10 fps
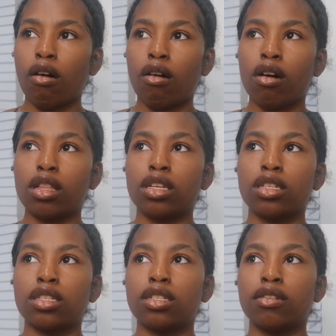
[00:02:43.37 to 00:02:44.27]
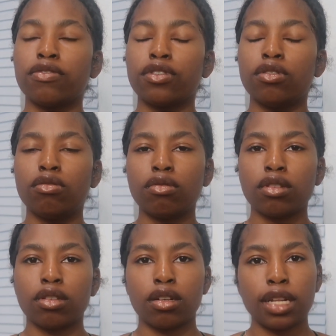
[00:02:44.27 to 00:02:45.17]
all these different
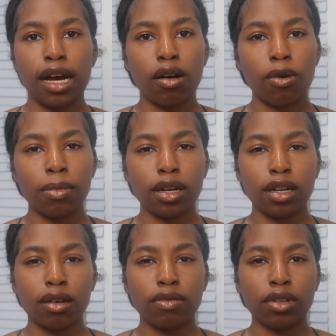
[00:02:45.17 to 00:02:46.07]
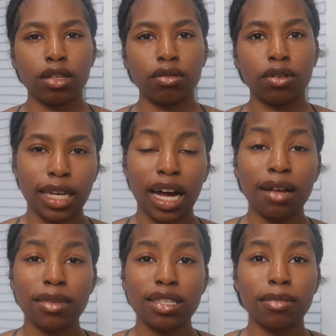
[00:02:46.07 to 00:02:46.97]
doors are now opening up for you.
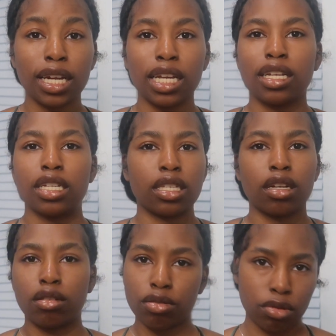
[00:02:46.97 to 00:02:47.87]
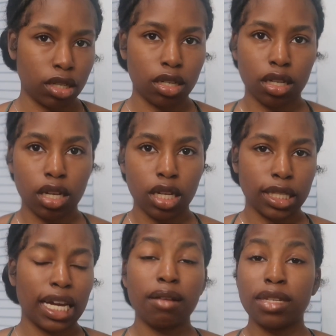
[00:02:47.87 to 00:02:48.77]
Time is money is an illusion.
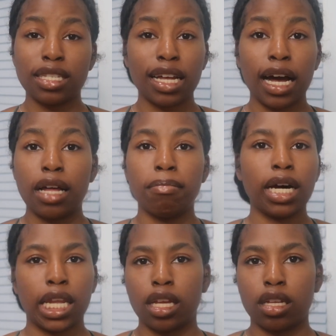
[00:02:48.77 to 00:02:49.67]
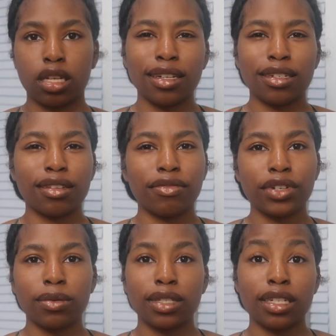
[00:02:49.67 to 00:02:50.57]
Time is not money. It is a
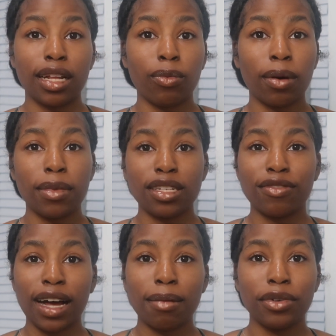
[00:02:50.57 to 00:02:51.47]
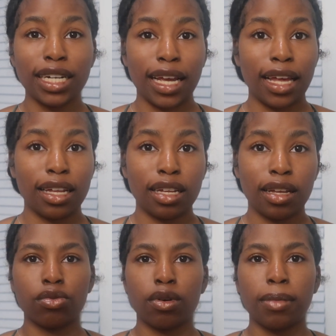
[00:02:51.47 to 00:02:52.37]
frequency that one must vibrate at
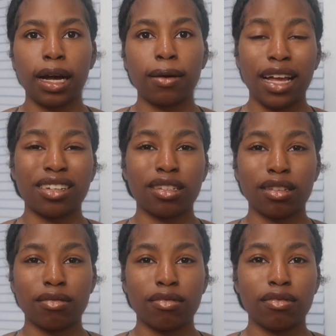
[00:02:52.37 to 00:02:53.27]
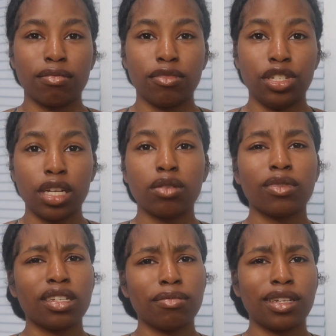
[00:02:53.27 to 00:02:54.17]
do about actually
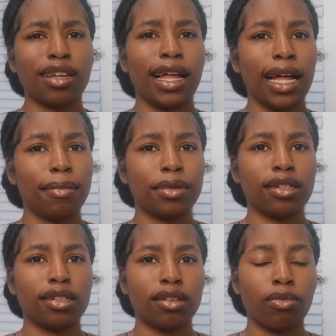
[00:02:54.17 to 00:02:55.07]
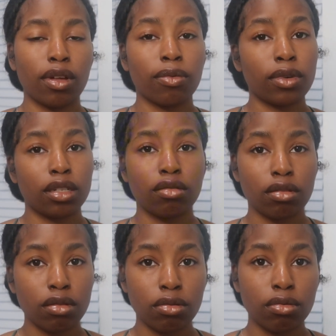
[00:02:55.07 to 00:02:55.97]
genuinely being happy with what you
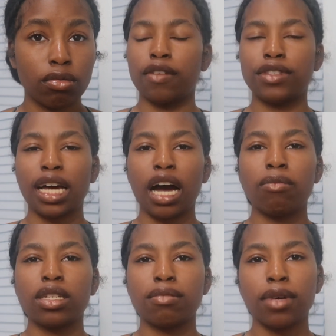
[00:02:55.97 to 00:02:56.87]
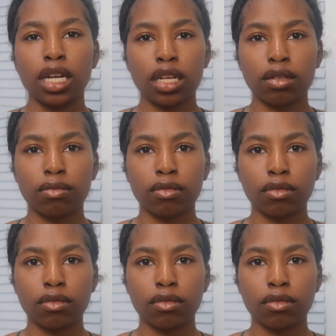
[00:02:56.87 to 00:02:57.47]
do. If time was money,